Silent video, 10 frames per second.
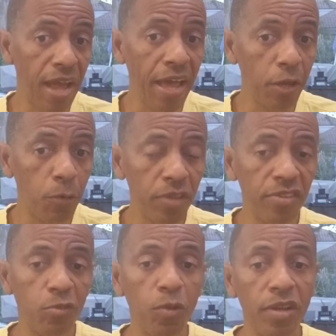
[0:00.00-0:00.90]
iOS
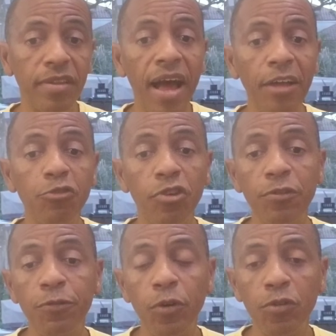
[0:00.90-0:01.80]
as well as Android
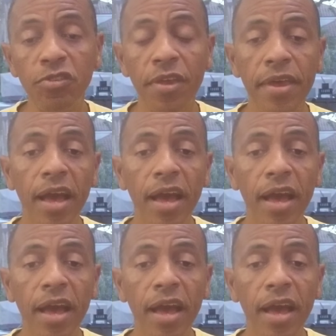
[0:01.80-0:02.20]
phones,